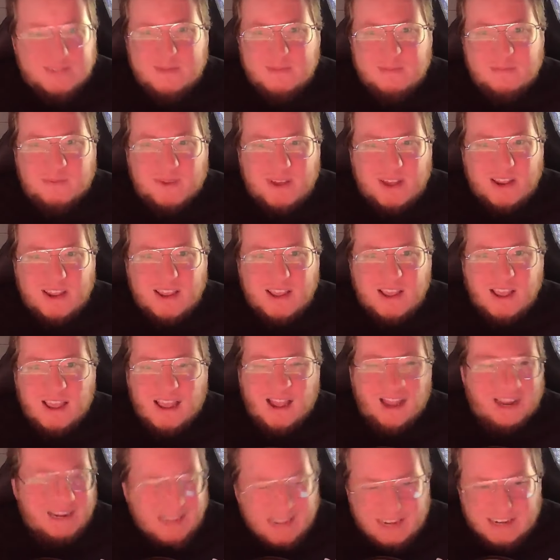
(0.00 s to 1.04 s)
But
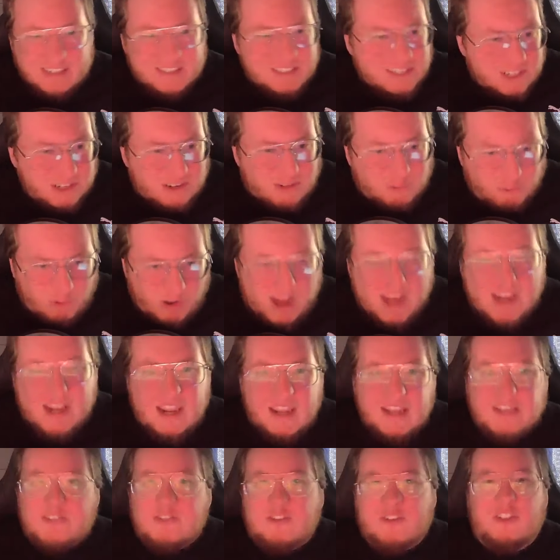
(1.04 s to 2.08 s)
again, it's a great
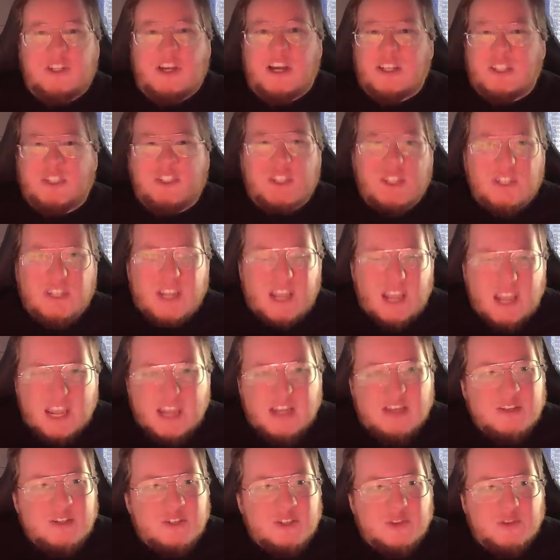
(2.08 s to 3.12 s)
introduction
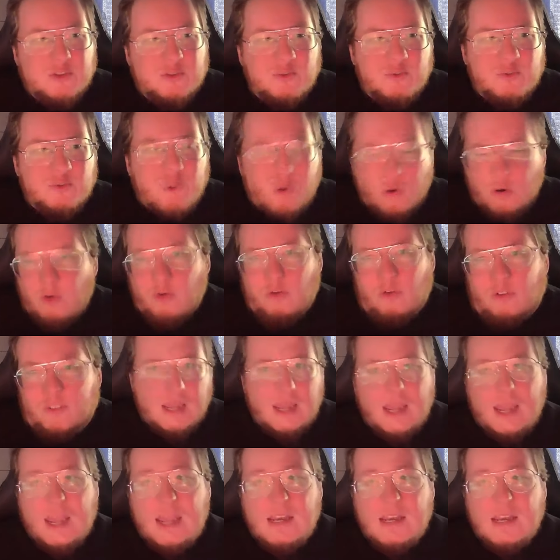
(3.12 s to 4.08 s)
into the world.